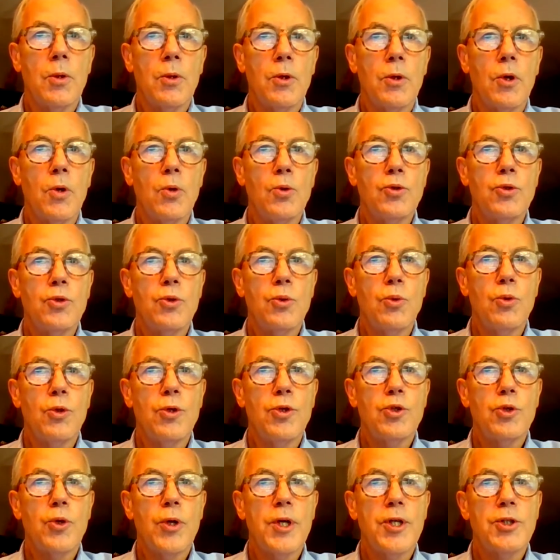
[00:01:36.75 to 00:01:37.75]
goes through the
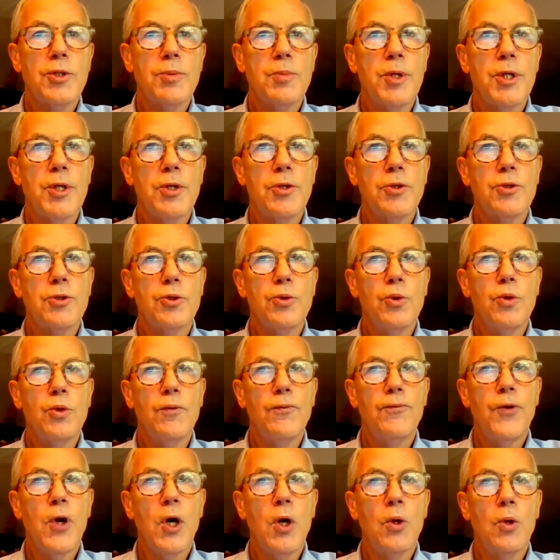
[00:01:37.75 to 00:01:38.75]
transmitter to the
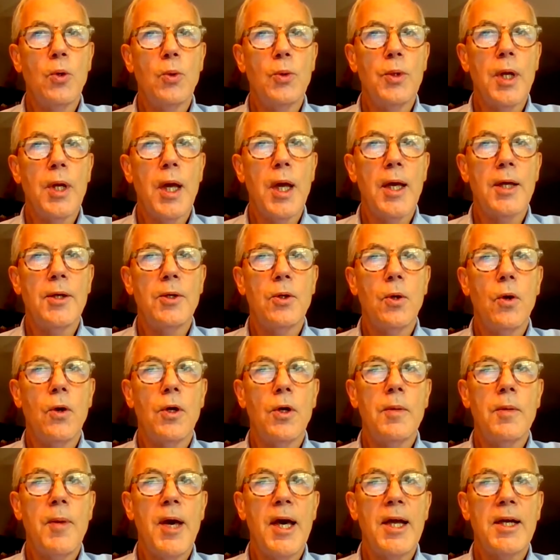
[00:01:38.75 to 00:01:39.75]
phone and
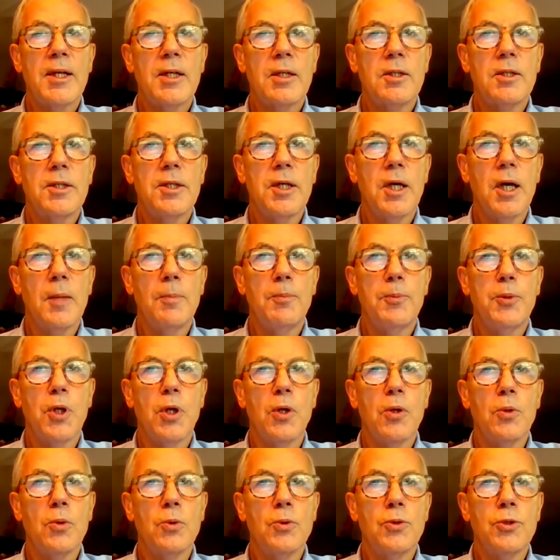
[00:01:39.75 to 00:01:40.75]
automatically
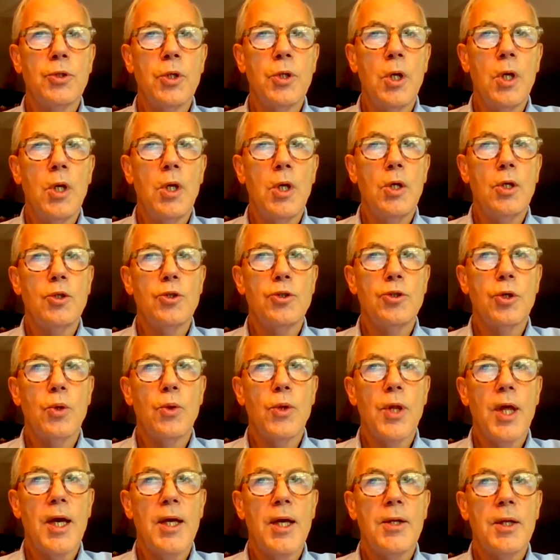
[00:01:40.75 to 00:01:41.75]
uploads so
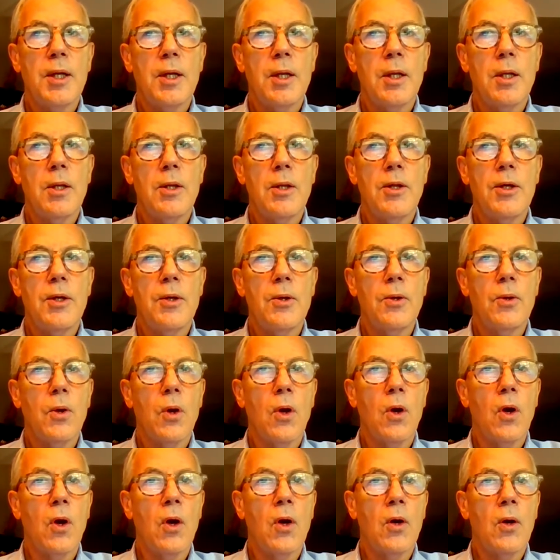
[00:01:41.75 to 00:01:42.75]
that there
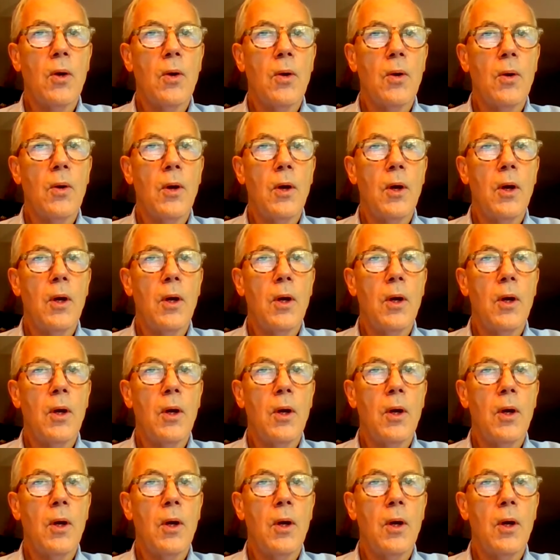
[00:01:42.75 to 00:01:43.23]
are